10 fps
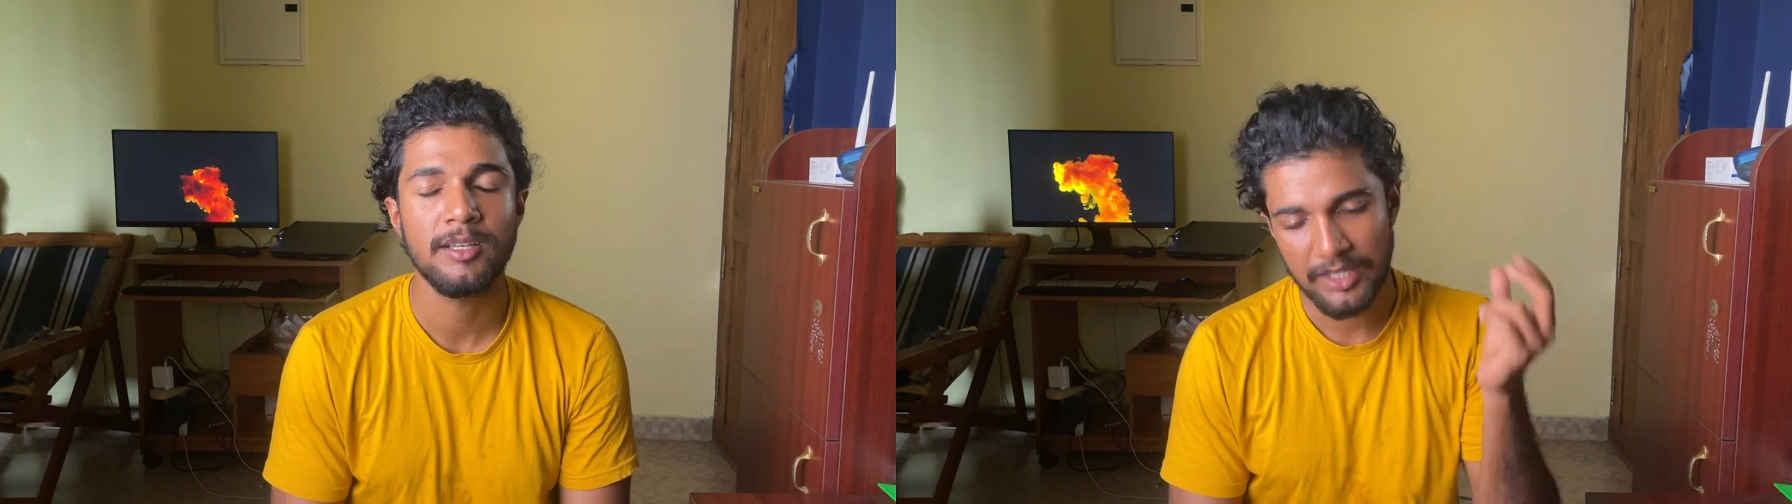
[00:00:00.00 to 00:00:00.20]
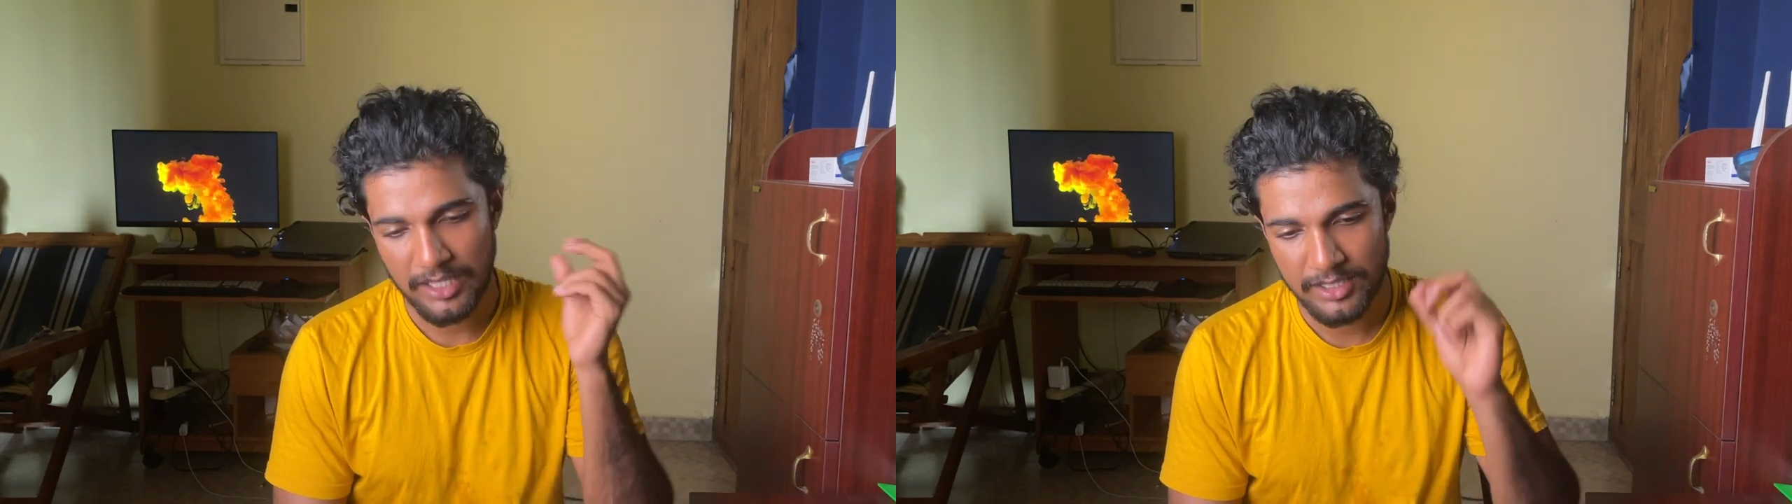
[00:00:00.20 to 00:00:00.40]

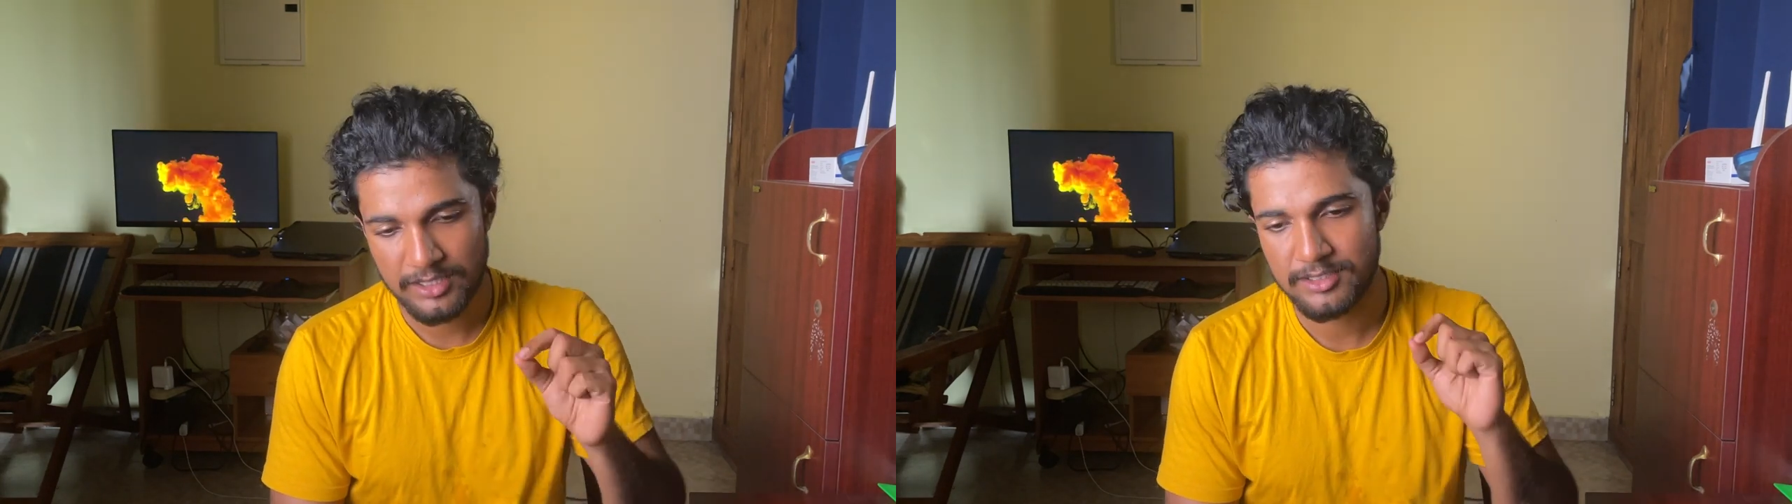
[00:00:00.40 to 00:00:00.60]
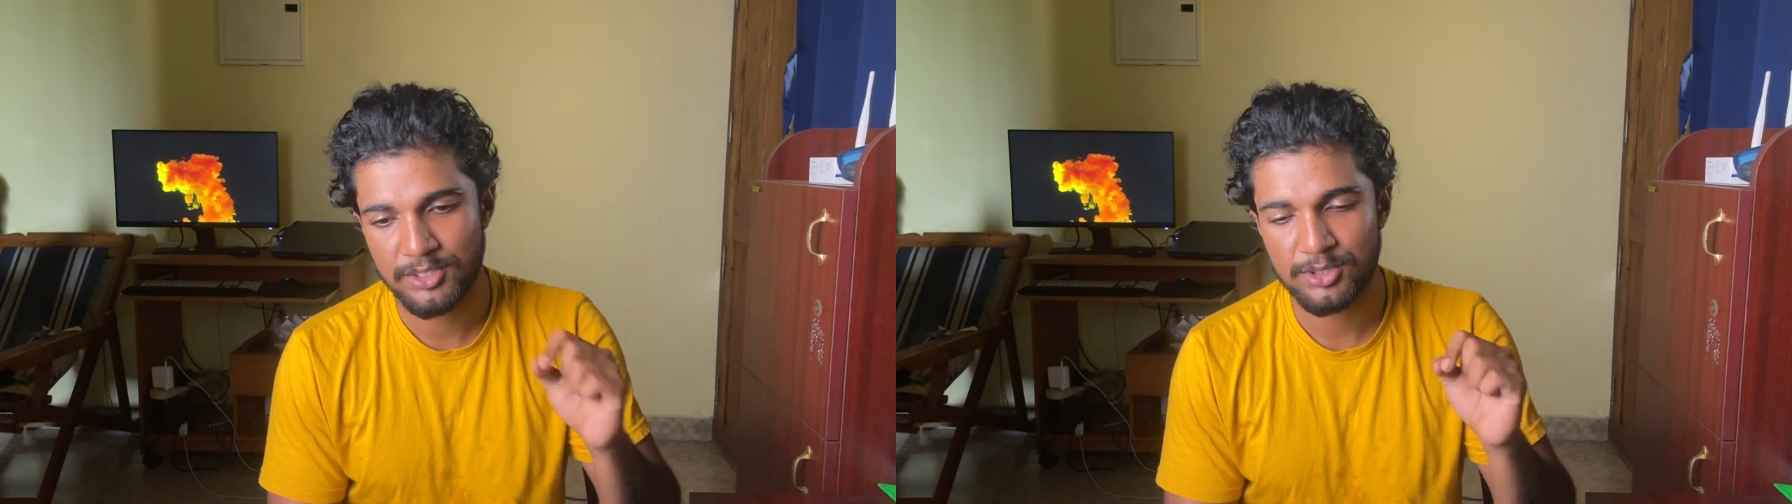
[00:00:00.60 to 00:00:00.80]
and it
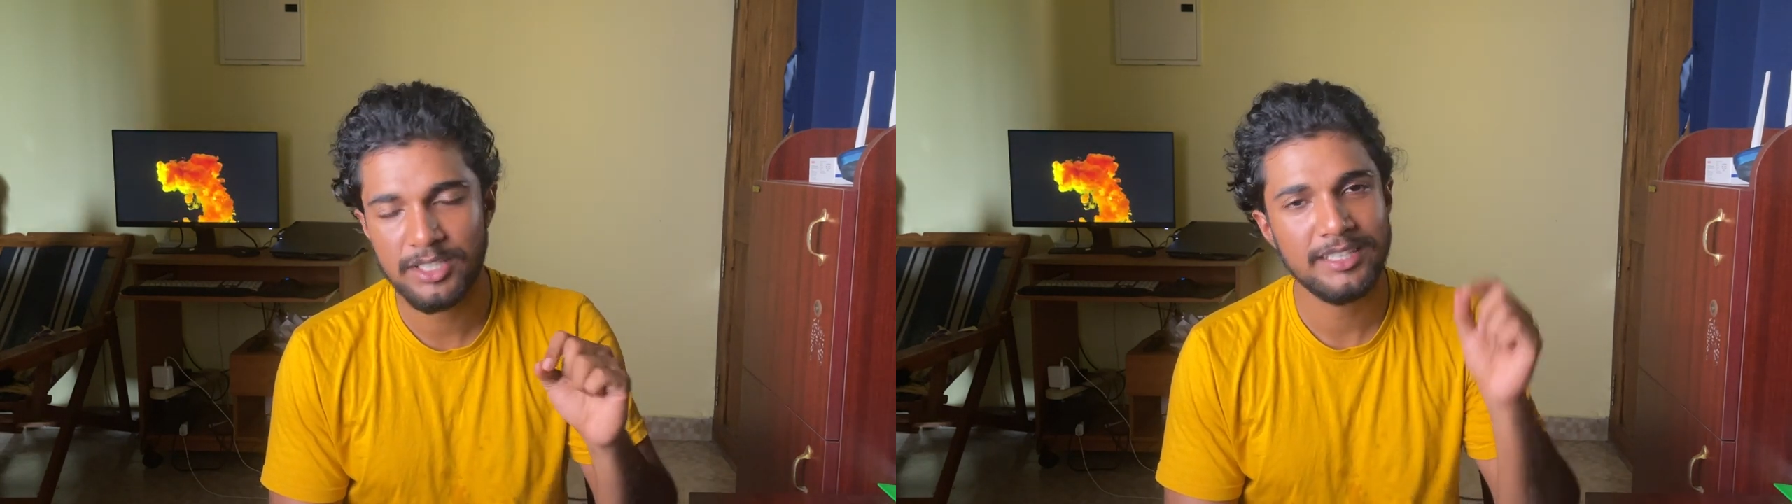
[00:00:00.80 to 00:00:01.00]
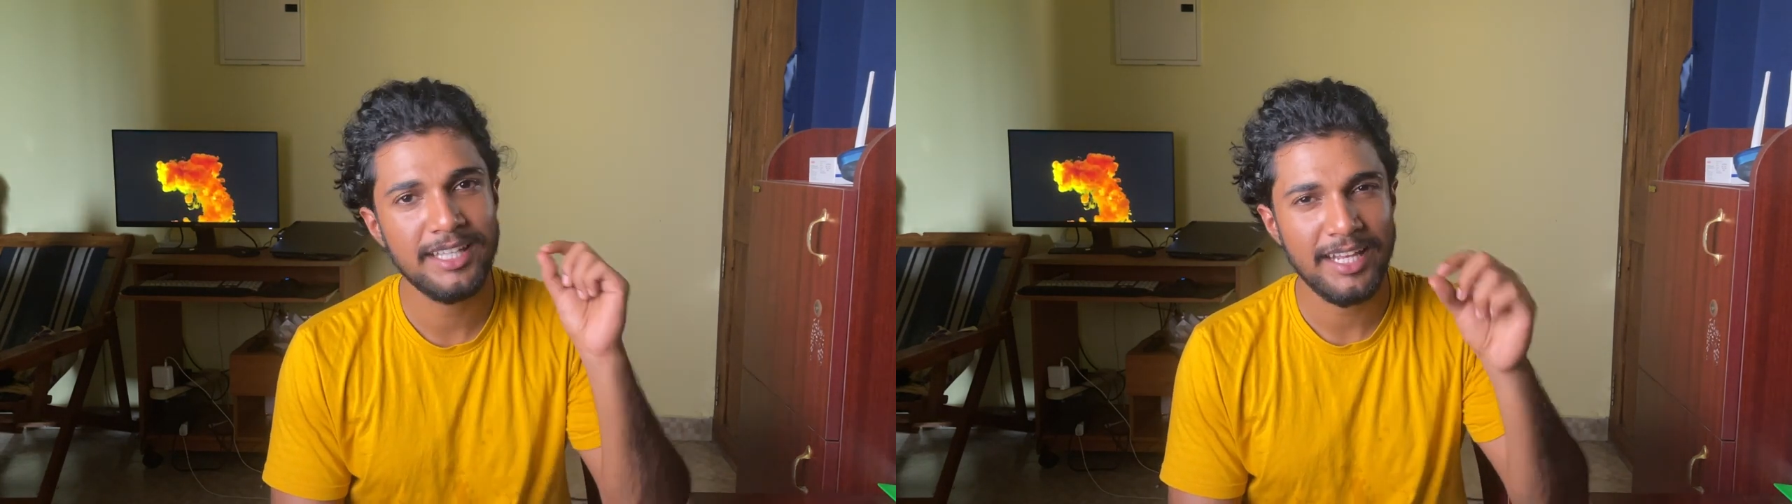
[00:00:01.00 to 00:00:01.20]
is
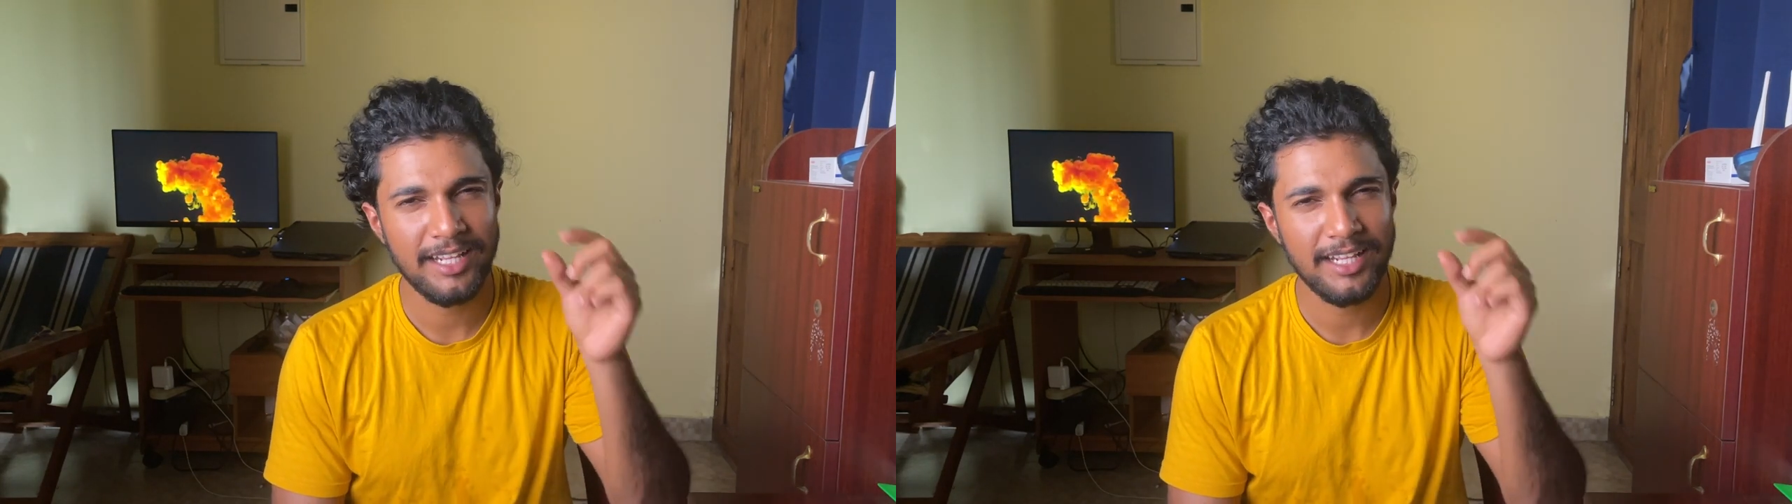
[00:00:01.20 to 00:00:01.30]
usually that